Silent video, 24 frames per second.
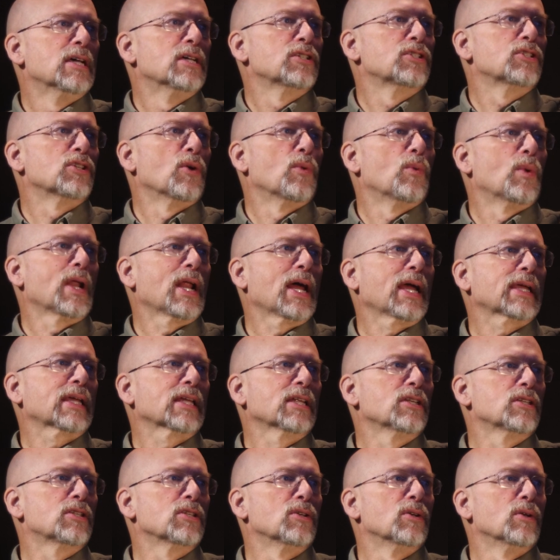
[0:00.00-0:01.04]
So what I
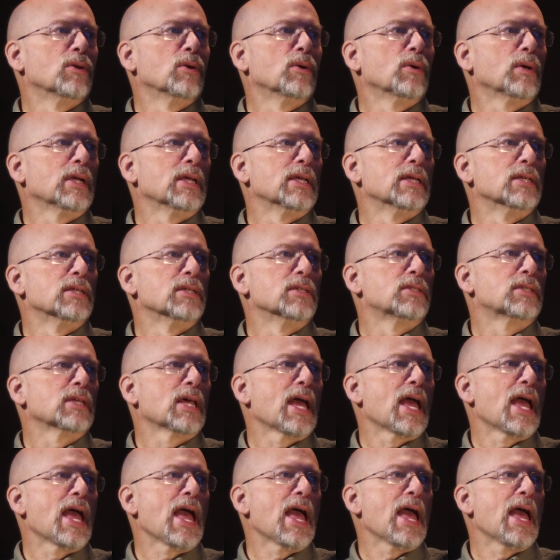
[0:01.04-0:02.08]
can do is
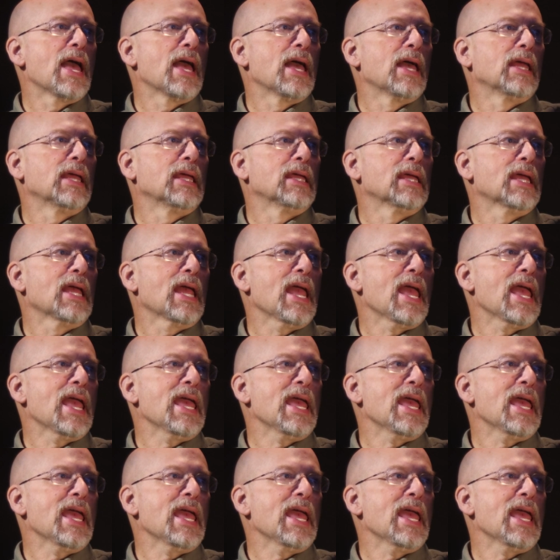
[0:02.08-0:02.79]
A